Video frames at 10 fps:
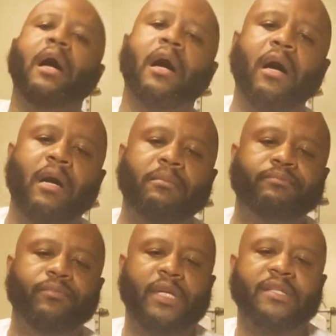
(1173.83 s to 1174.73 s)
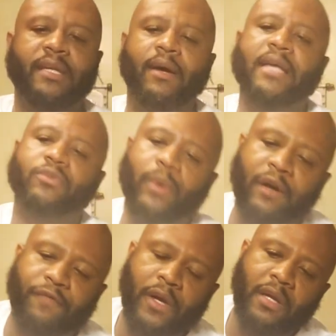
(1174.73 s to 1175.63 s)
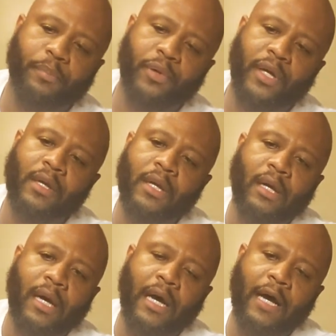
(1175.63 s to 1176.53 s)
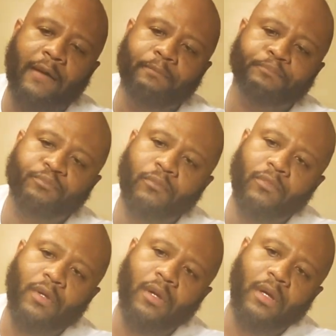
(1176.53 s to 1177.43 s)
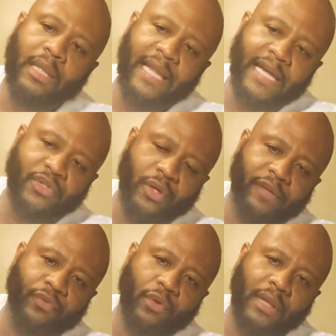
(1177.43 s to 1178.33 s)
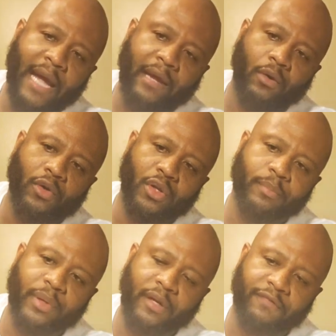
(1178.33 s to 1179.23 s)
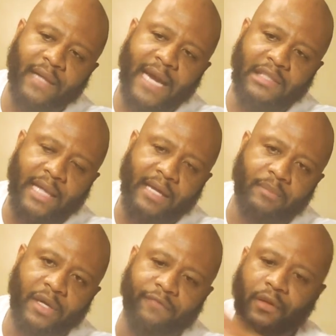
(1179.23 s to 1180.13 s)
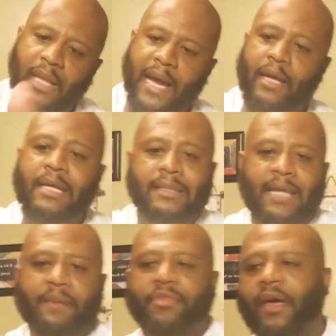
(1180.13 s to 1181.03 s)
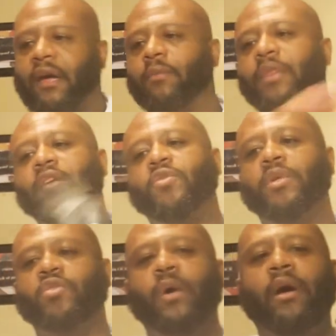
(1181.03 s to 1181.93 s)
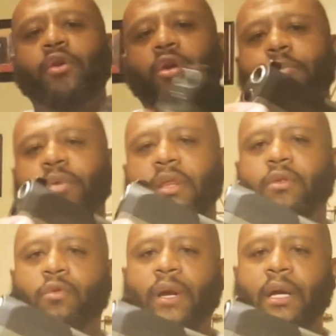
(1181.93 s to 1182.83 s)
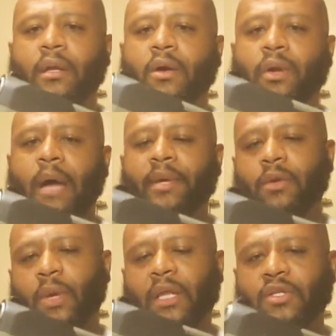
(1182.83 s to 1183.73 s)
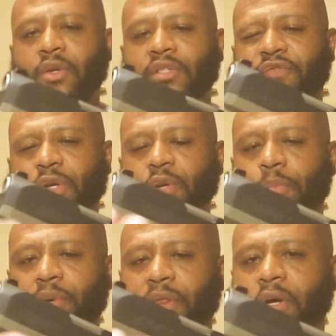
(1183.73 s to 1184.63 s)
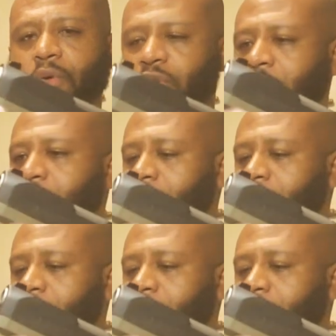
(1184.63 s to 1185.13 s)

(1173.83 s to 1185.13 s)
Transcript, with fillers: Um, it still has the rail for you to put um, a laser if you like, or you can put a flashlight up there if you like. Same thing with this one as well. You can put the rail on. I mean, the rail is on it for you to put those